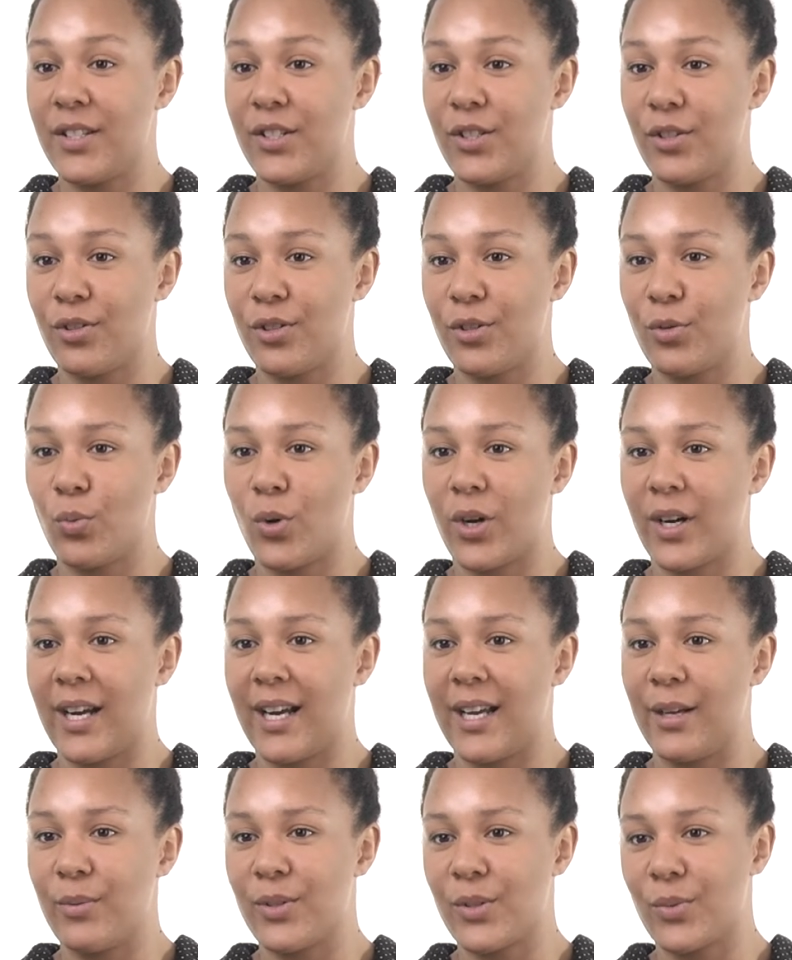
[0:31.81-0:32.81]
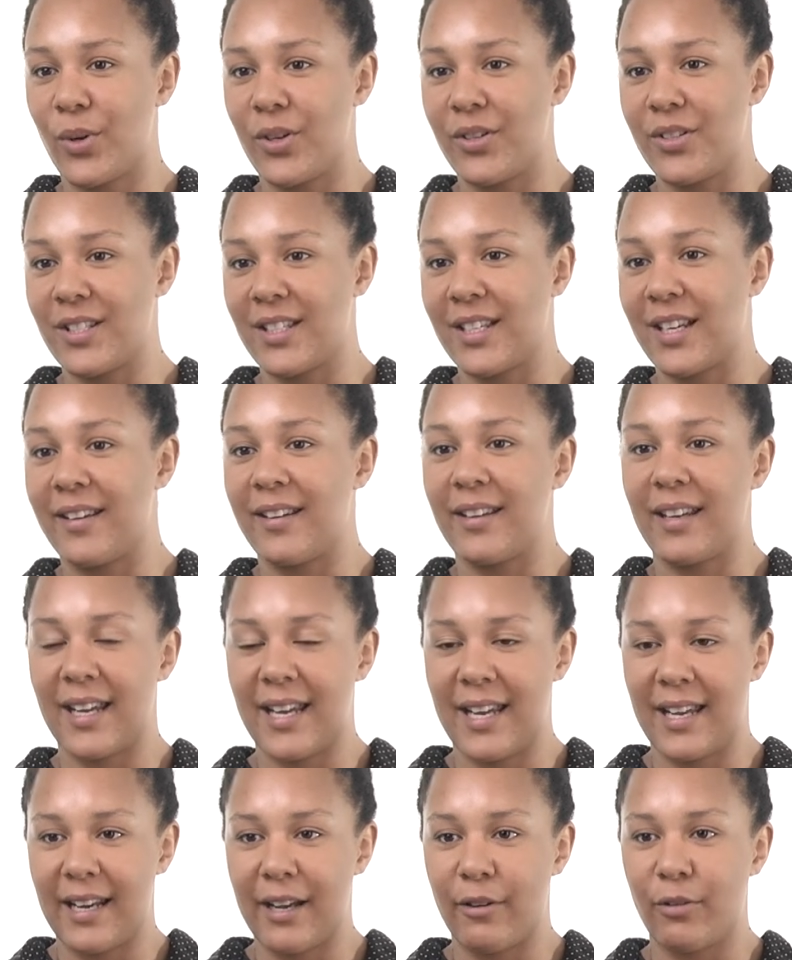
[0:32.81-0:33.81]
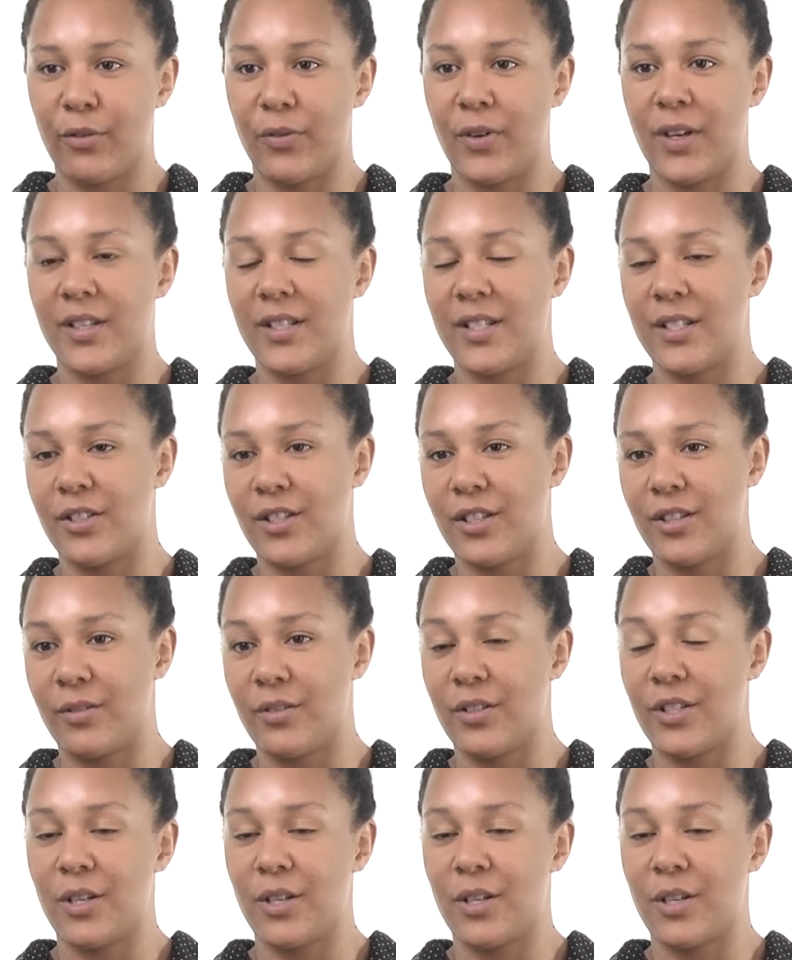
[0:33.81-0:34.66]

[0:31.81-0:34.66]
suited what I was wanting to kind of gain out of it in ter